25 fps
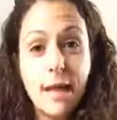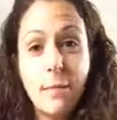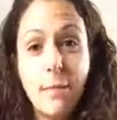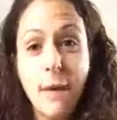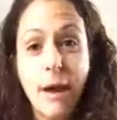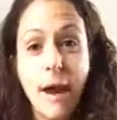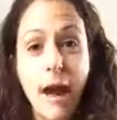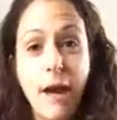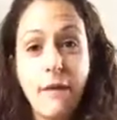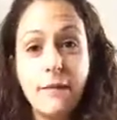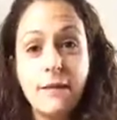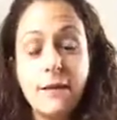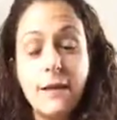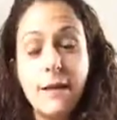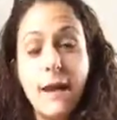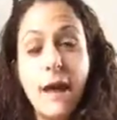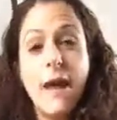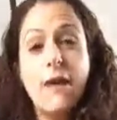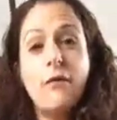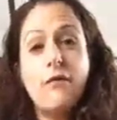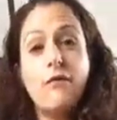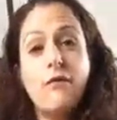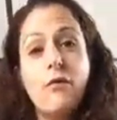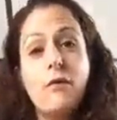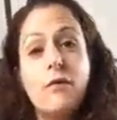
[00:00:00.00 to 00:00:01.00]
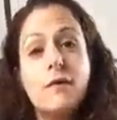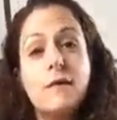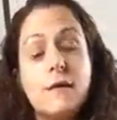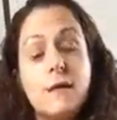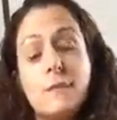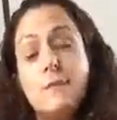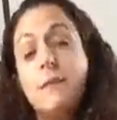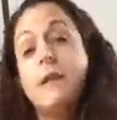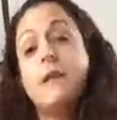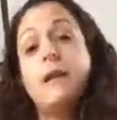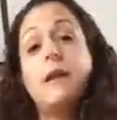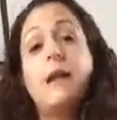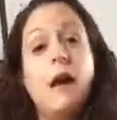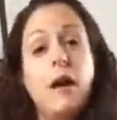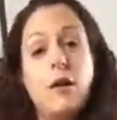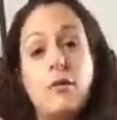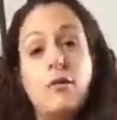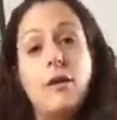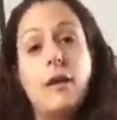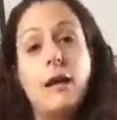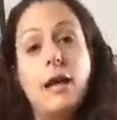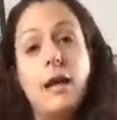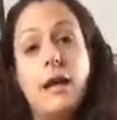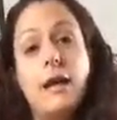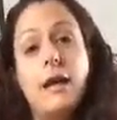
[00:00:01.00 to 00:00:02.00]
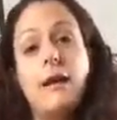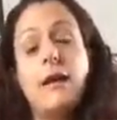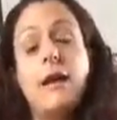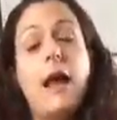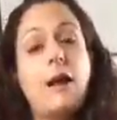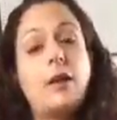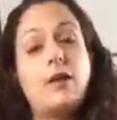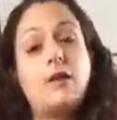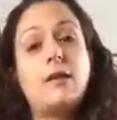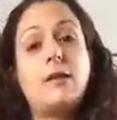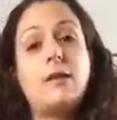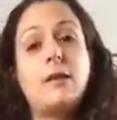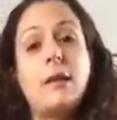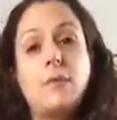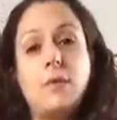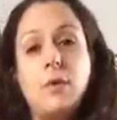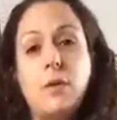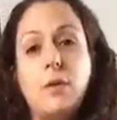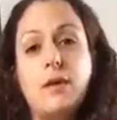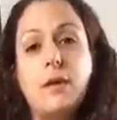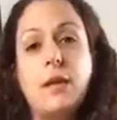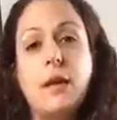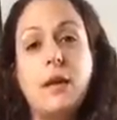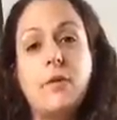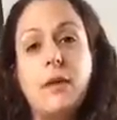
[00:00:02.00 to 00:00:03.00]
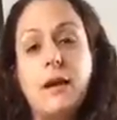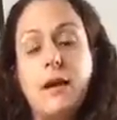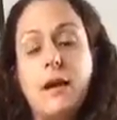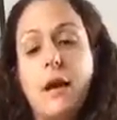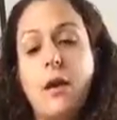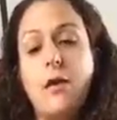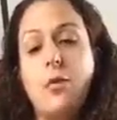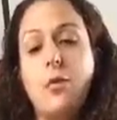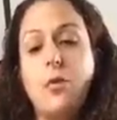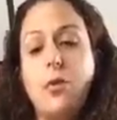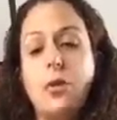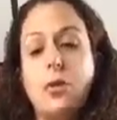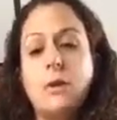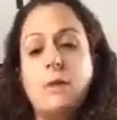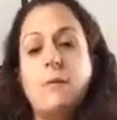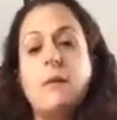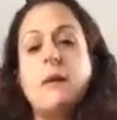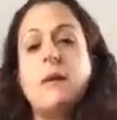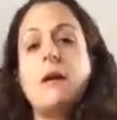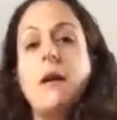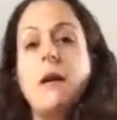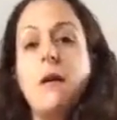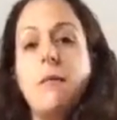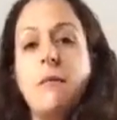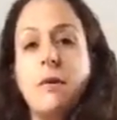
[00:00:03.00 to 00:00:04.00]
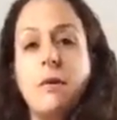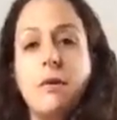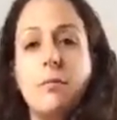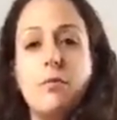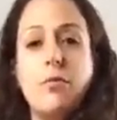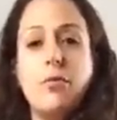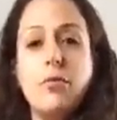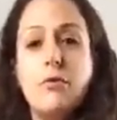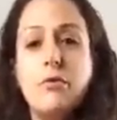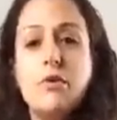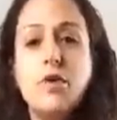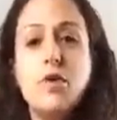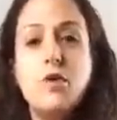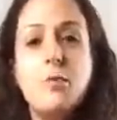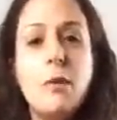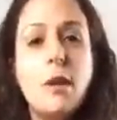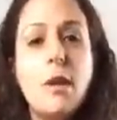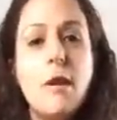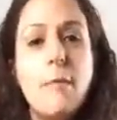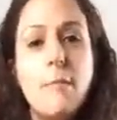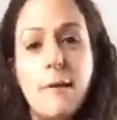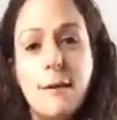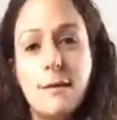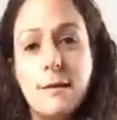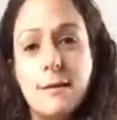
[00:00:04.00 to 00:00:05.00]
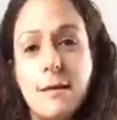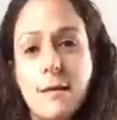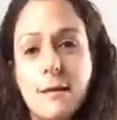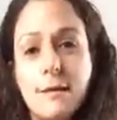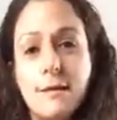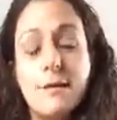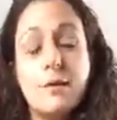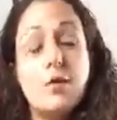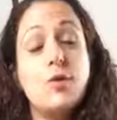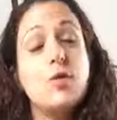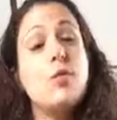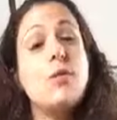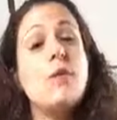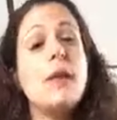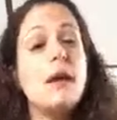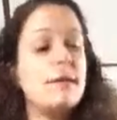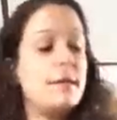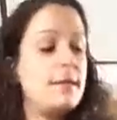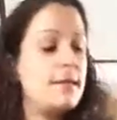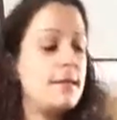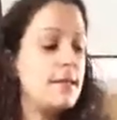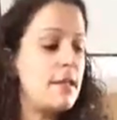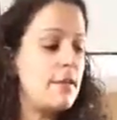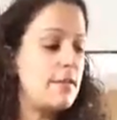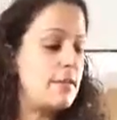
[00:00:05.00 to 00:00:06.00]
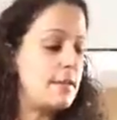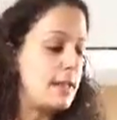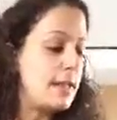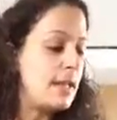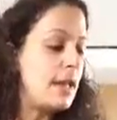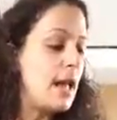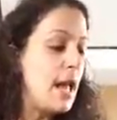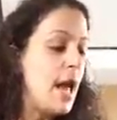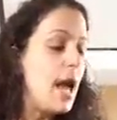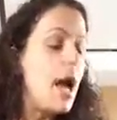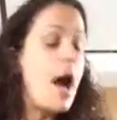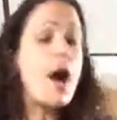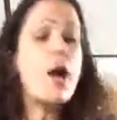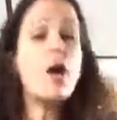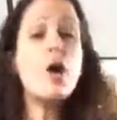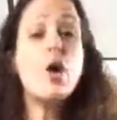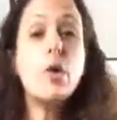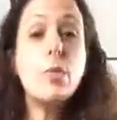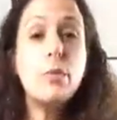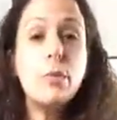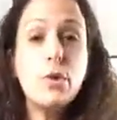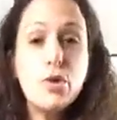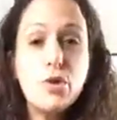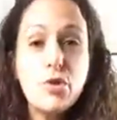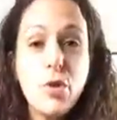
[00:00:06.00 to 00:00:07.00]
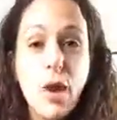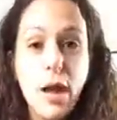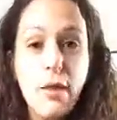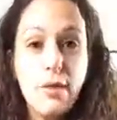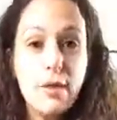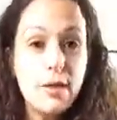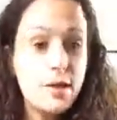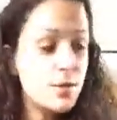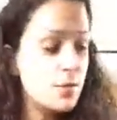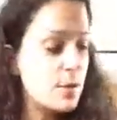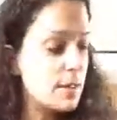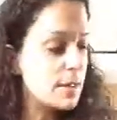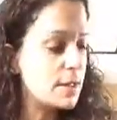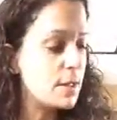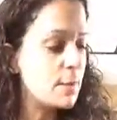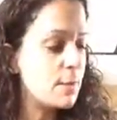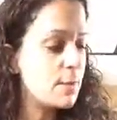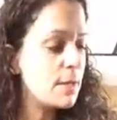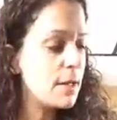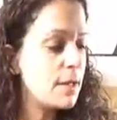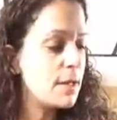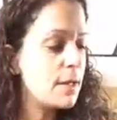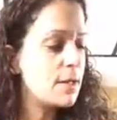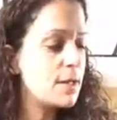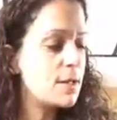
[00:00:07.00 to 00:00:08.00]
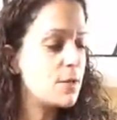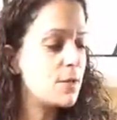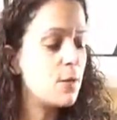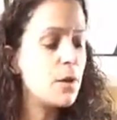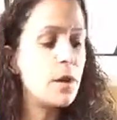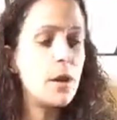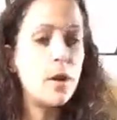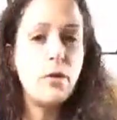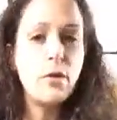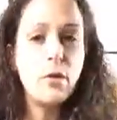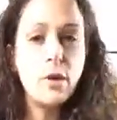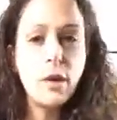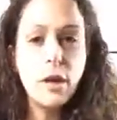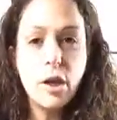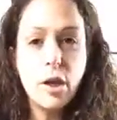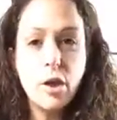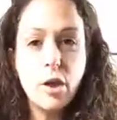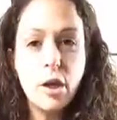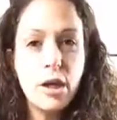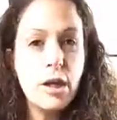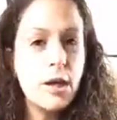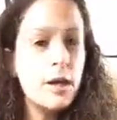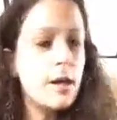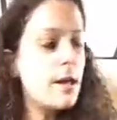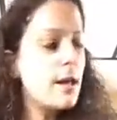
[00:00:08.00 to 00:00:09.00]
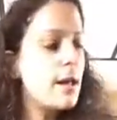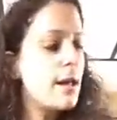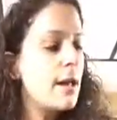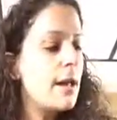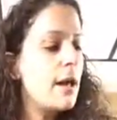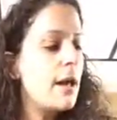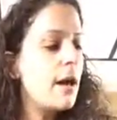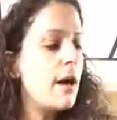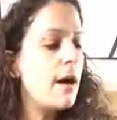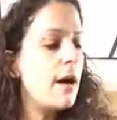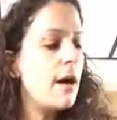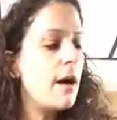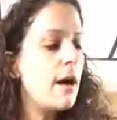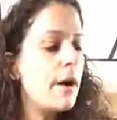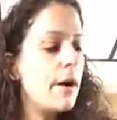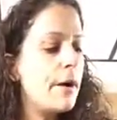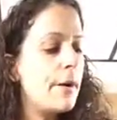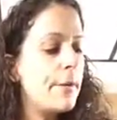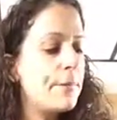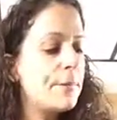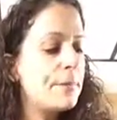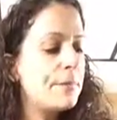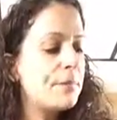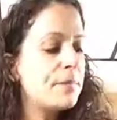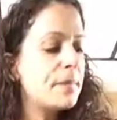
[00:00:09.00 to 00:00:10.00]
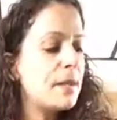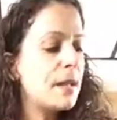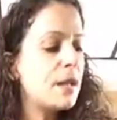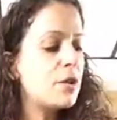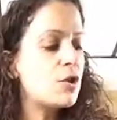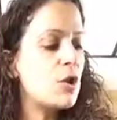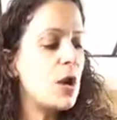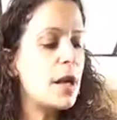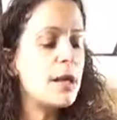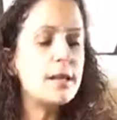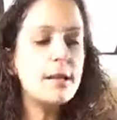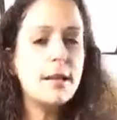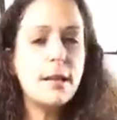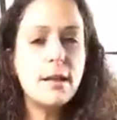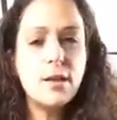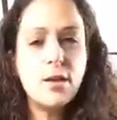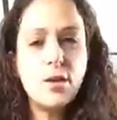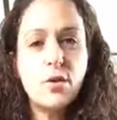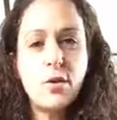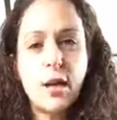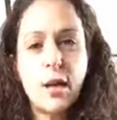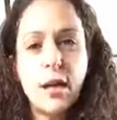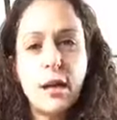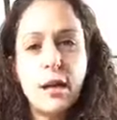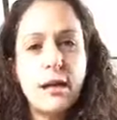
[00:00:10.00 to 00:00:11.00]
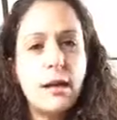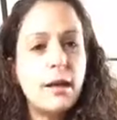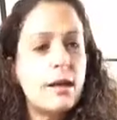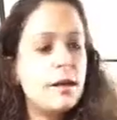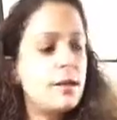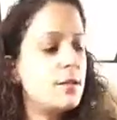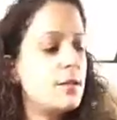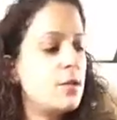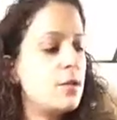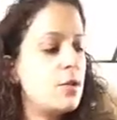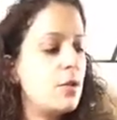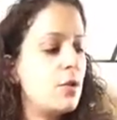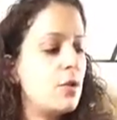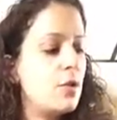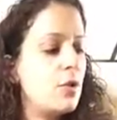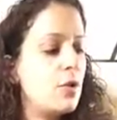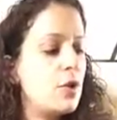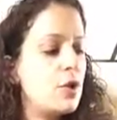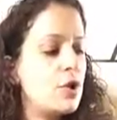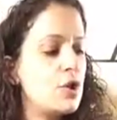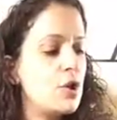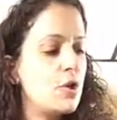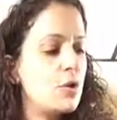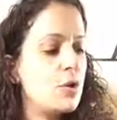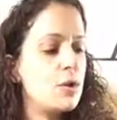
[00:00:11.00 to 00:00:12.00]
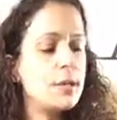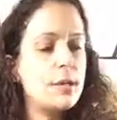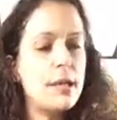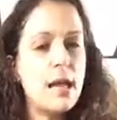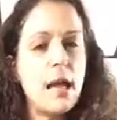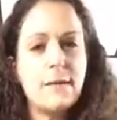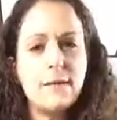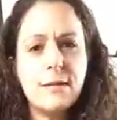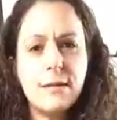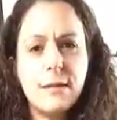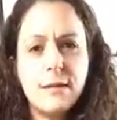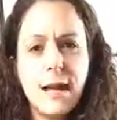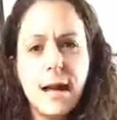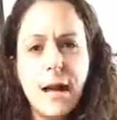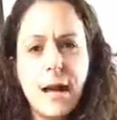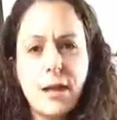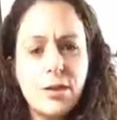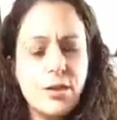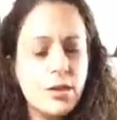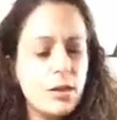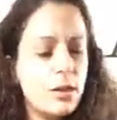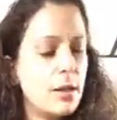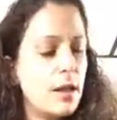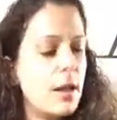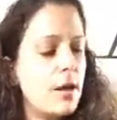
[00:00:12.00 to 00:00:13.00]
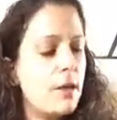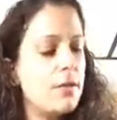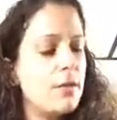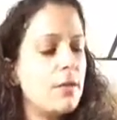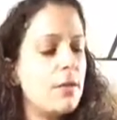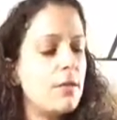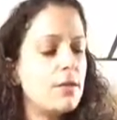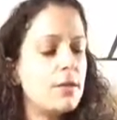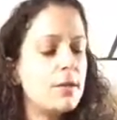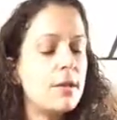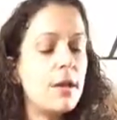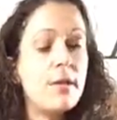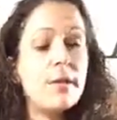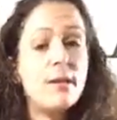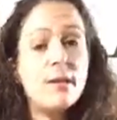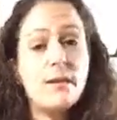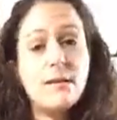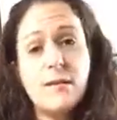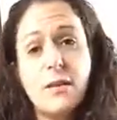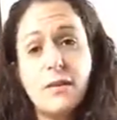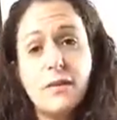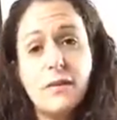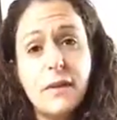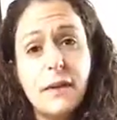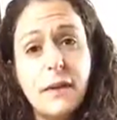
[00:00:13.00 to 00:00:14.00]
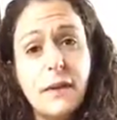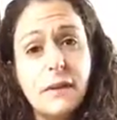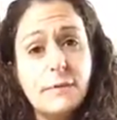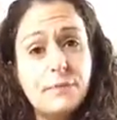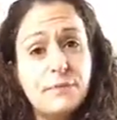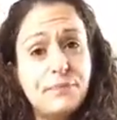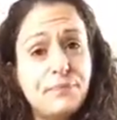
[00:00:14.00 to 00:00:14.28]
I have today for seemingly unrelated action step you could take right now in order to become an improved human in business in 2017. I hope you try this recipe. It's really, really good. And try to integrate it into your children's lives. It's actually healthy. There's healthy stuff in here.